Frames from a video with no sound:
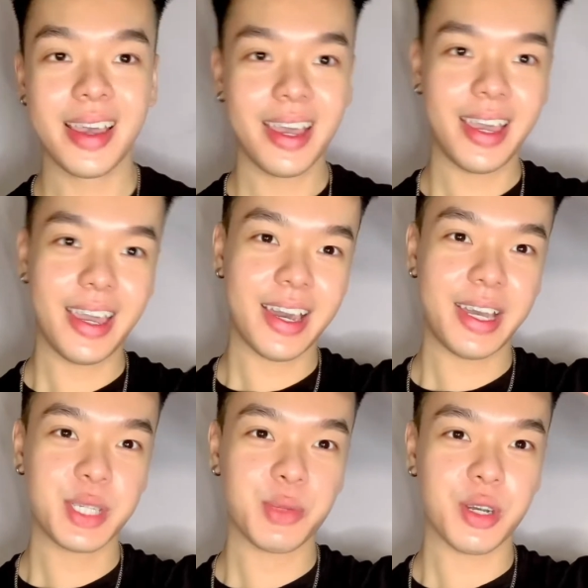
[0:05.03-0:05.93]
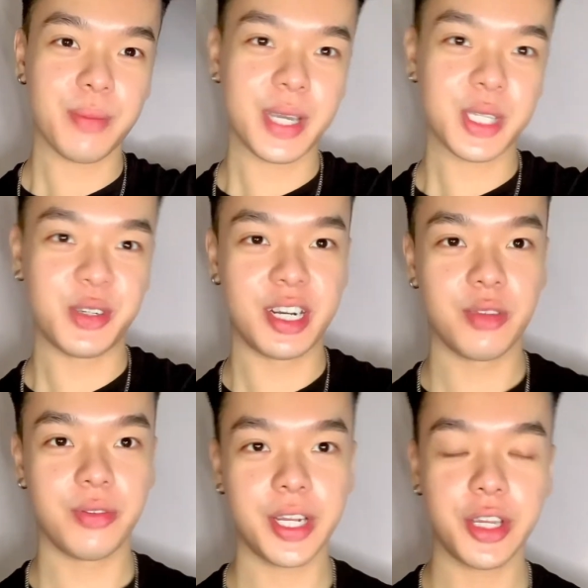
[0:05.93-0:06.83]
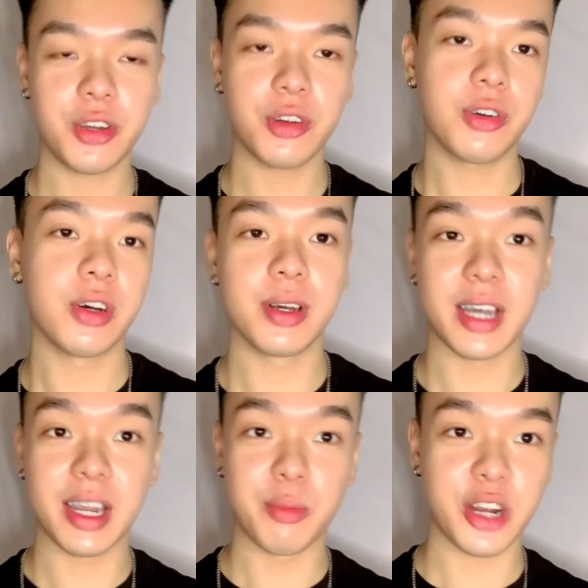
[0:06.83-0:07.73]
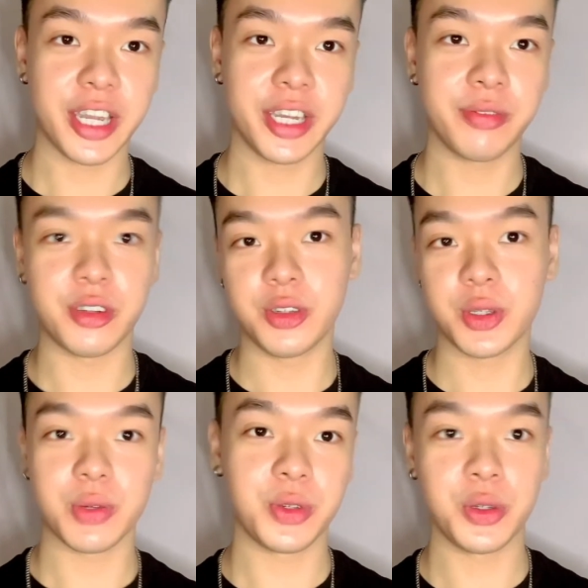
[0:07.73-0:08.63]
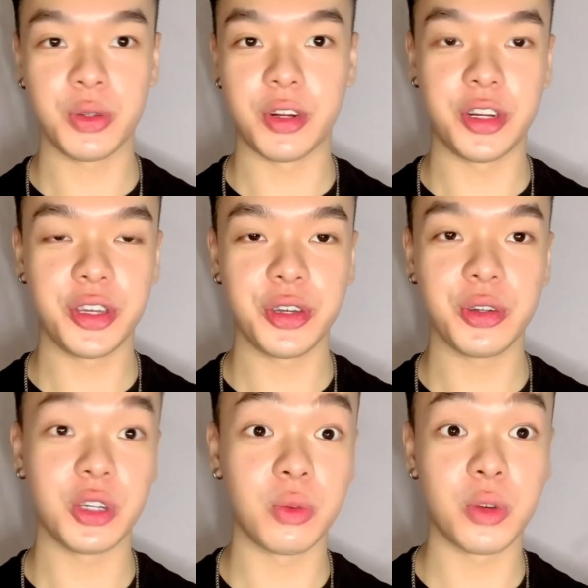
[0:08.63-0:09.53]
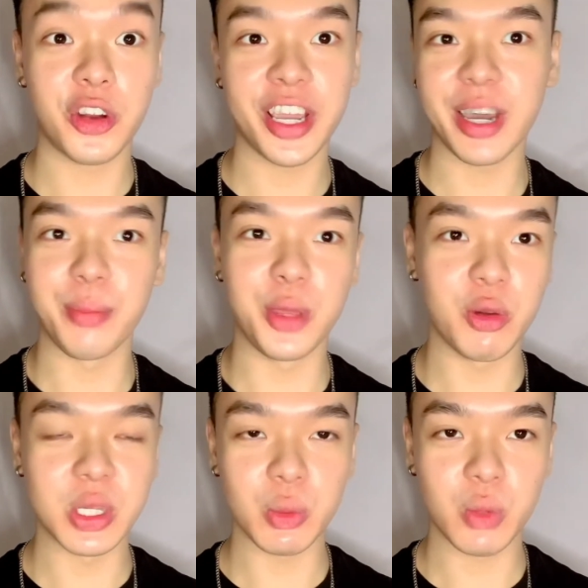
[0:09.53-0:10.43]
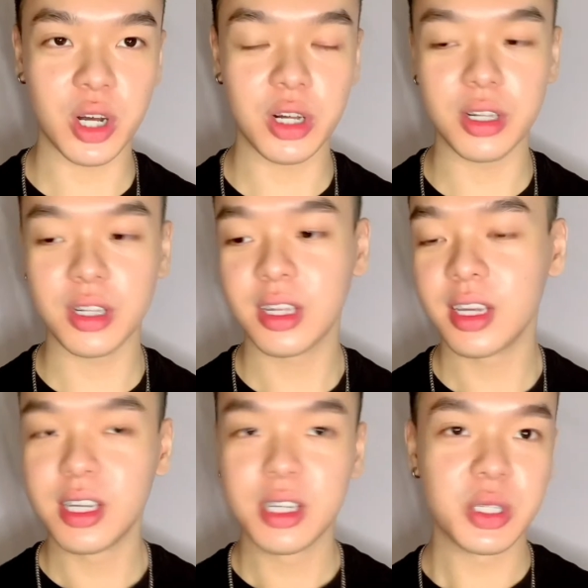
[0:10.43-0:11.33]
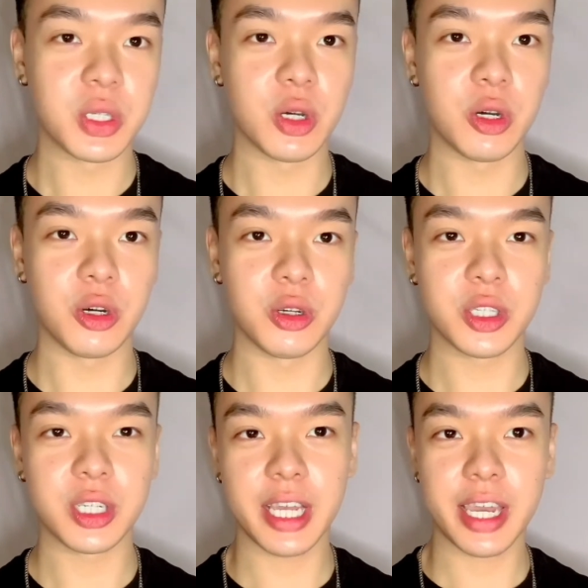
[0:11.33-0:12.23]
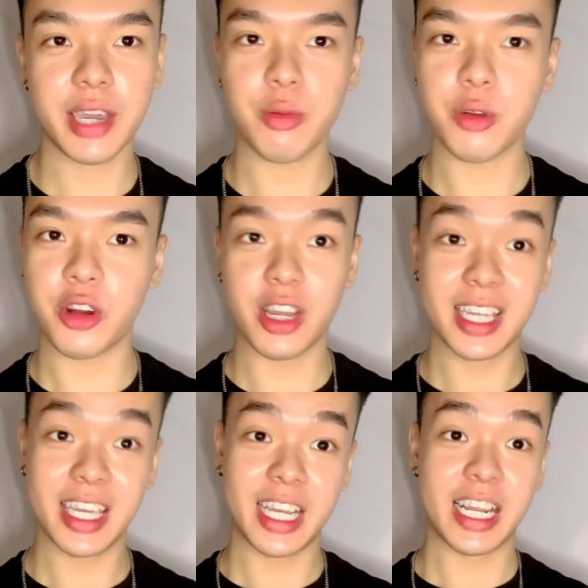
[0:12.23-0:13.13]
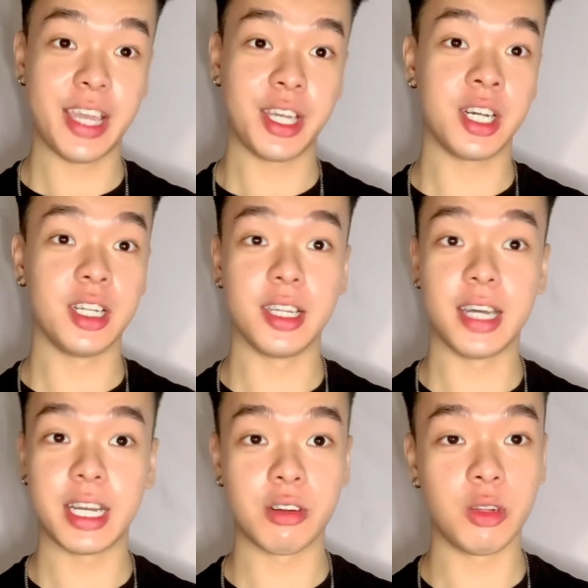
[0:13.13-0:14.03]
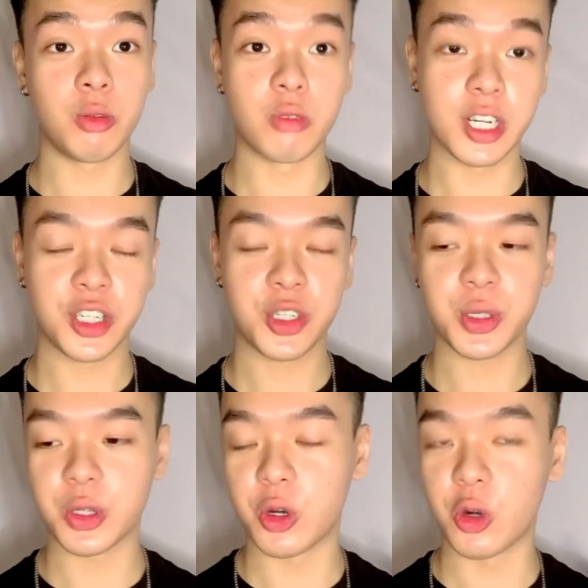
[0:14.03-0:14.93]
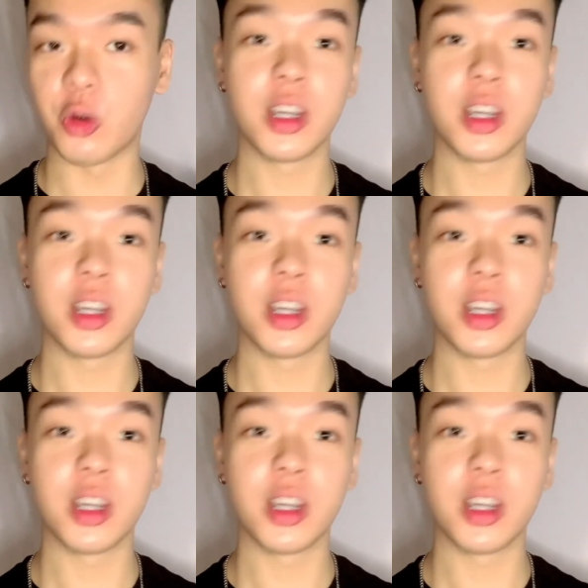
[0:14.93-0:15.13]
Hey guys, welcome back to another video. I'm Ryan. For those of you who are new, don't worry, I'm new as well. So today we're in a collateral rush, so